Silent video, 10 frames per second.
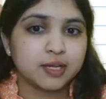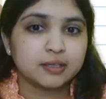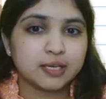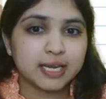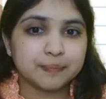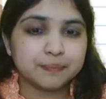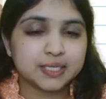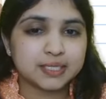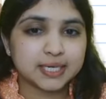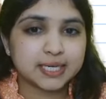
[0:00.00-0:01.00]
3
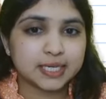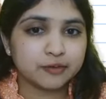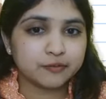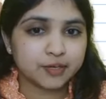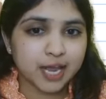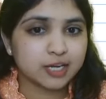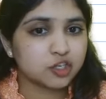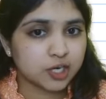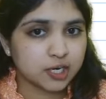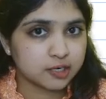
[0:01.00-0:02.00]
preceding
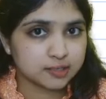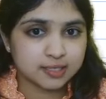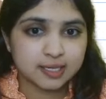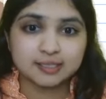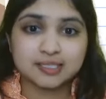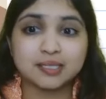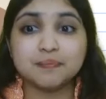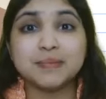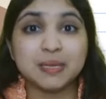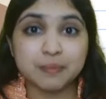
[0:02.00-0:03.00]
financial years. This is the
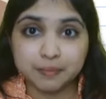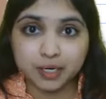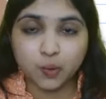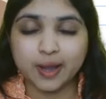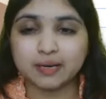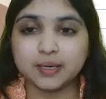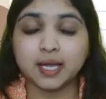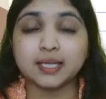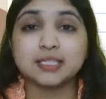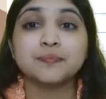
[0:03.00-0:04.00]
minimum requirement,
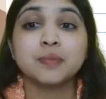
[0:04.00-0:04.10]
guys.